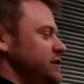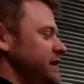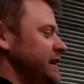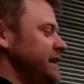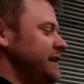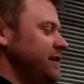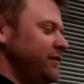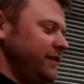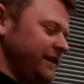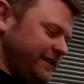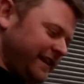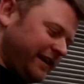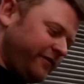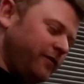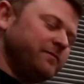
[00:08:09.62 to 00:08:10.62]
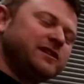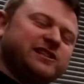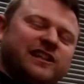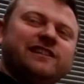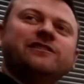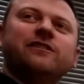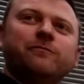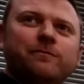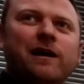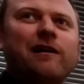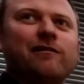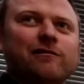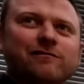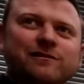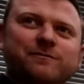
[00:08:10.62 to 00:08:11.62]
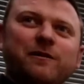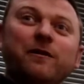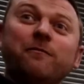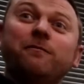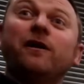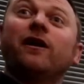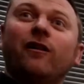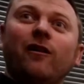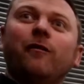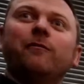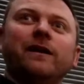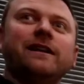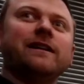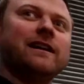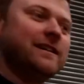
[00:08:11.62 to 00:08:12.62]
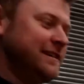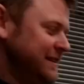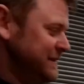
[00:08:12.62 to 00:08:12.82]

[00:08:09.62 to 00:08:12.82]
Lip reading: in it, you know, like they have on machine gun barrels, but a lot bigger,